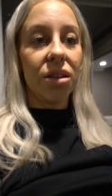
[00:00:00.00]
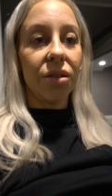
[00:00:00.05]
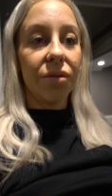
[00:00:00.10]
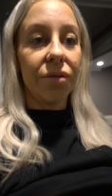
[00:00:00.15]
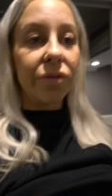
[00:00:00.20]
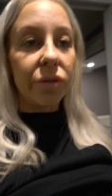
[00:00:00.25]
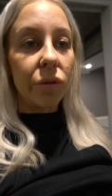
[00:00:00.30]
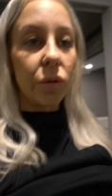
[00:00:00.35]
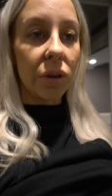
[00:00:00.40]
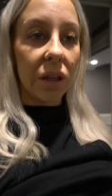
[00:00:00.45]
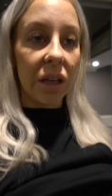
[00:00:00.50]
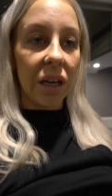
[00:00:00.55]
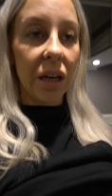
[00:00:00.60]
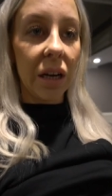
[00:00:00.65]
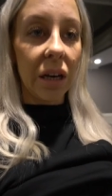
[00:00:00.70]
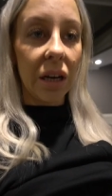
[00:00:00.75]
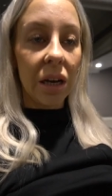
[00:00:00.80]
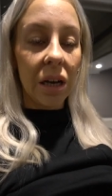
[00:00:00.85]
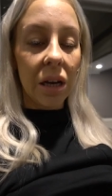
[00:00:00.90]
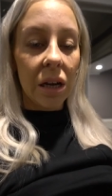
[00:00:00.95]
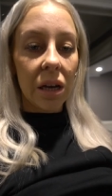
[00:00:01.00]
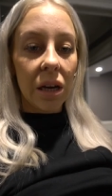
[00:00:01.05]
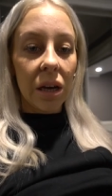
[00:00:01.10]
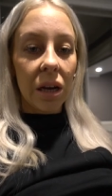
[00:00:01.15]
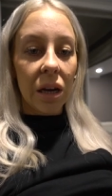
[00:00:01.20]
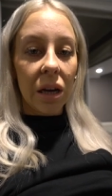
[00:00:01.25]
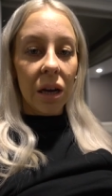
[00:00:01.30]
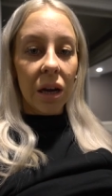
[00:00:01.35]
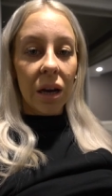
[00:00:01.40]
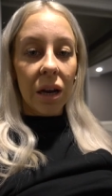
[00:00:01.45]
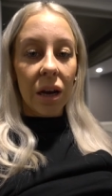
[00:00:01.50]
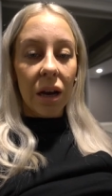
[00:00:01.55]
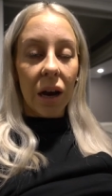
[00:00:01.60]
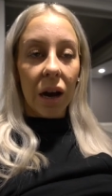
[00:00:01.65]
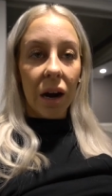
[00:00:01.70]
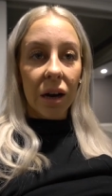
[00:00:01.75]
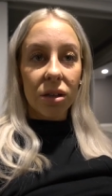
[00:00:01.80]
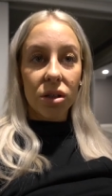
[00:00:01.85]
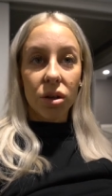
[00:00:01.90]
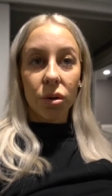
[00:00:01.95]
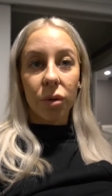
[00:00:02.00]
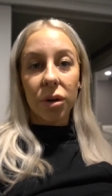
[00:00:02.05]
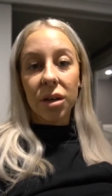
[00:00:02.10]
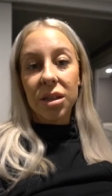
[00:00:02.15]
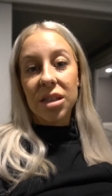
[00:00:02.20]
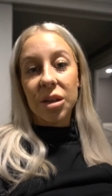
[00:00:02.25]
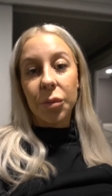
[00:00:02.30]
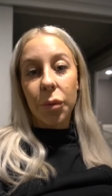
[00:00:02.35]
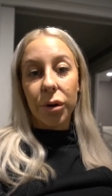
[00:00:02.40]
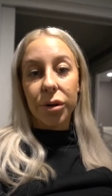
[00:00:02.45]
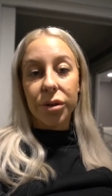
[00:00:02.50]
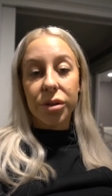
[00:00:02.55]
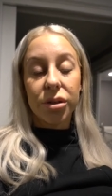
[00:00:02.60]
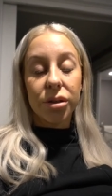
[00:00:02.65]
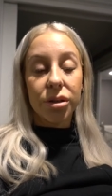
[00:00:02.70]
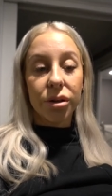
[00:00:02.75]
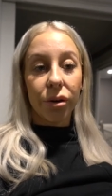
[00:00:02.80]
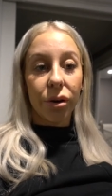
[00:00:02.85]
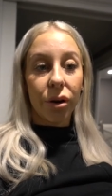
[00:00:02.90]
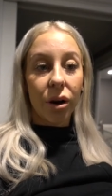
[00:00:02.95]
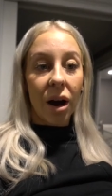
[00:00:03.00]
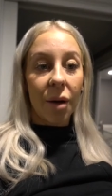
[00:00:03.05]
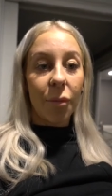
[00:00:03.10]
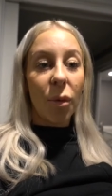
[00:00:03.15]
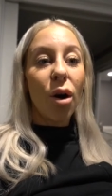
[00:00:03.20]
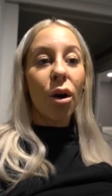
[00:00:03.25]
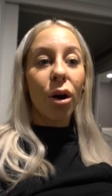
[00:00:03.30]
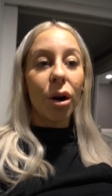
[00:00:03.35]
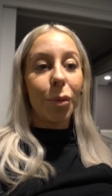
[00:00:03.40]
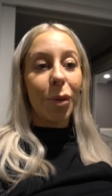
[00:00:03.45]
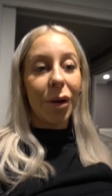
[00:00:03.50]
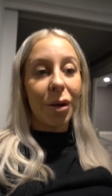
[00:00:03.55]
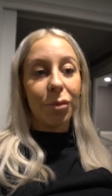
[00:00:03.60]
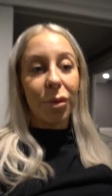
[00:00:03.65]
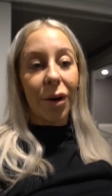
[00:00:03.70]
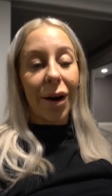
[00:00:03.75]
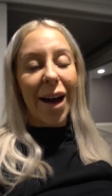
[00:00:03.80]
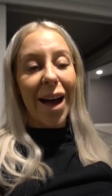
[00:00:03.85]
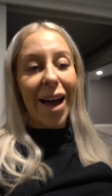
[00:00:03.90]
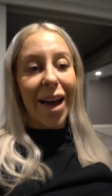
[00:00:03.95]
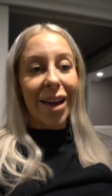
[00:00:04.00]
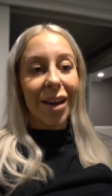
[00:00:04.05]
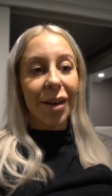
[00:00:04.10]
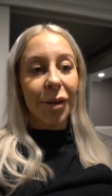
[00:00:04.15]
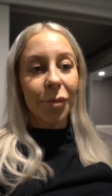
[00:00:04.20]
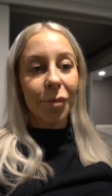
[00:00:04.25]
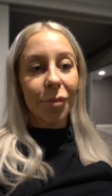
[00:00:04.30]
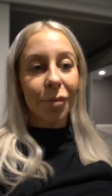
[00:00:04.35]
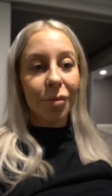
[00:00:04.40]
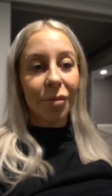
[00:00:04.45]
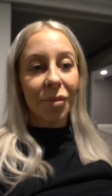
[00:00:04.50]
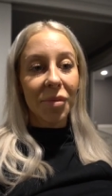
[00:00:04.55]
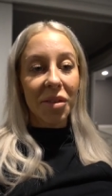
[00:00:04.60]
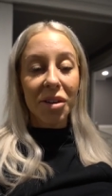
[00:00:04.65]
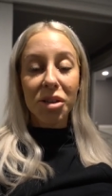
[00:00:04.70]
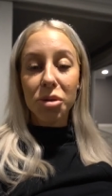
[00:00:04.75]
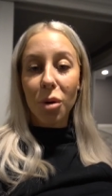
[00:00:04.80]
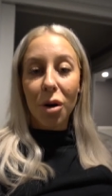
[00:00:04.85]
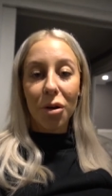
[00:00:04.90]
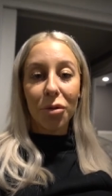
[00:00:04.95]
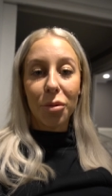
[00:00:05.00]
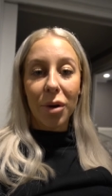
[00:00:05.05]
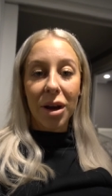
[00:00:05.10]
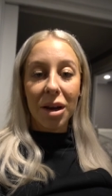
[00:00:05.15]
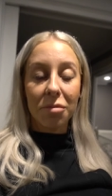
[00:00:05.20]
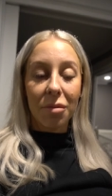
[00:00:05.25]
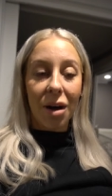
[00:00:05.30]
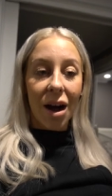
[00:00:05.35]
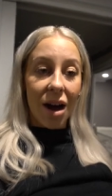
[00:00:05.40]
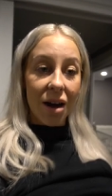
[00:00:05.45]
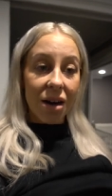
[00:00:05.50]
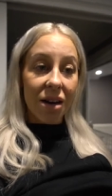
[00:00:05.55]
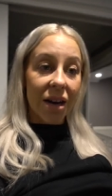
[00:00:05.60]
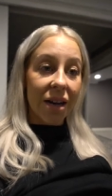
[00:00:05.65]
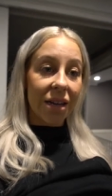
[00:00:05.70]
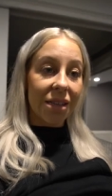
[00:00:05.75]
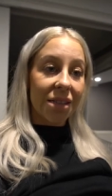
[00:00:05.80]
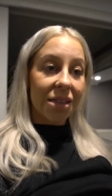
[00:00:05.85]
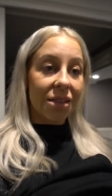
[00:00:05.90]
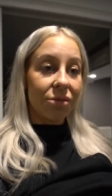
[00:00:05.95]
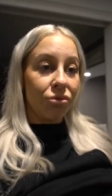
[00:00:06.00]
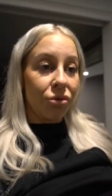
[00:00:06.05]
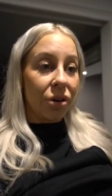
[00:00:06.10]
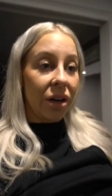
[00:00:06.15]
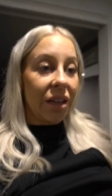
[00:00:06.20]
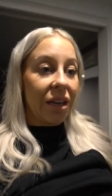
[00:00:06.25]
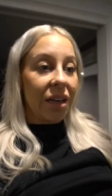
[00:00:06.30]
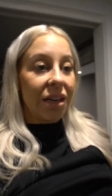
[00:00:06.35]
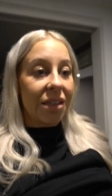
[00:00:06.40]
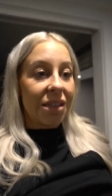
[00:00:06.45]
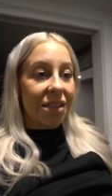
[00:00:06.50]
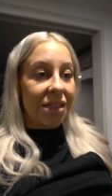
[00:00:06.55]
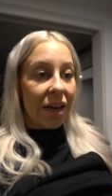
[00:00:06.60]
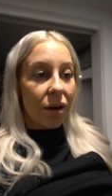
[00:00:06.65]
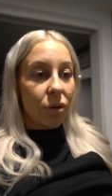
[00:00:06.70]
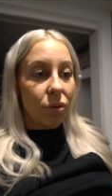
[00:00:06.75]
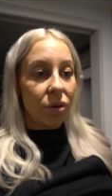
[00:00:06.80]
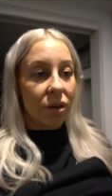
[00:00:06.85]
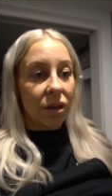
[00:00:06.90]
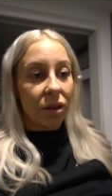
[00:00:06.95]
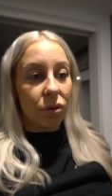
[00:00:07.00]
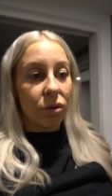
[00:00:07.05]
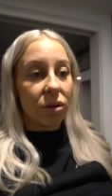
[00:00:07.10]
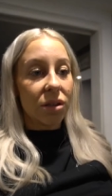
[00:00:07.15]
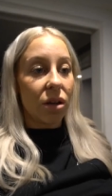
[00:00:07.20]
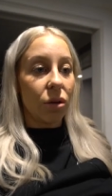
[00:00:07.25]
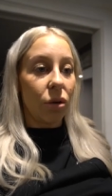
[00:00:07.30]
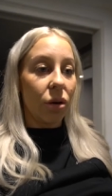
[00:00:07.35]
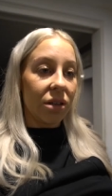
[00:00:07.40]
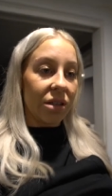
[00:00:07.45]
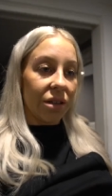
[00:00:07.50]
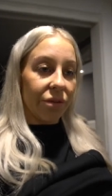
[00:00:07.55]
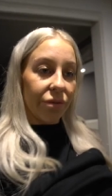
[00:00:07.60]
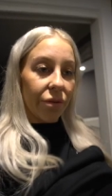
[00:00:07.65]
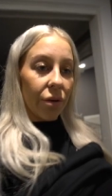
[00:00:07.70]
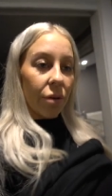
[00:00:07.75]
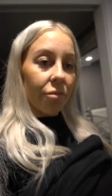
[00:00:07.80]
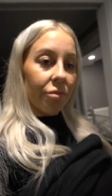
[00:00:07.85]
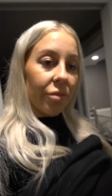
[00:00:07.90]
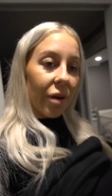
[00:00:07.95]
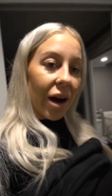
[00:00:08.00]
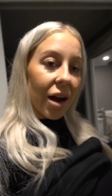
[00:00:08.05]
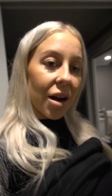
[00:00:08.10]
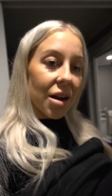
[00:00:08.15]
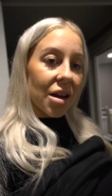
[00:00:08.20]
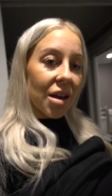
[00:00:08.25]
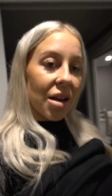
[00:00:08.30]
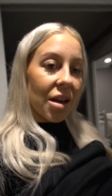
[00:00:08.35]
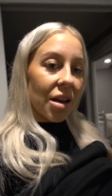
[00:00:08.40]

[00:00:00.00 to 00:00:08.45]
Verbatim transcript: to fully do what it's supposed to do I'm hoping by the 12 week mark. It's really settled and looks a lot different, but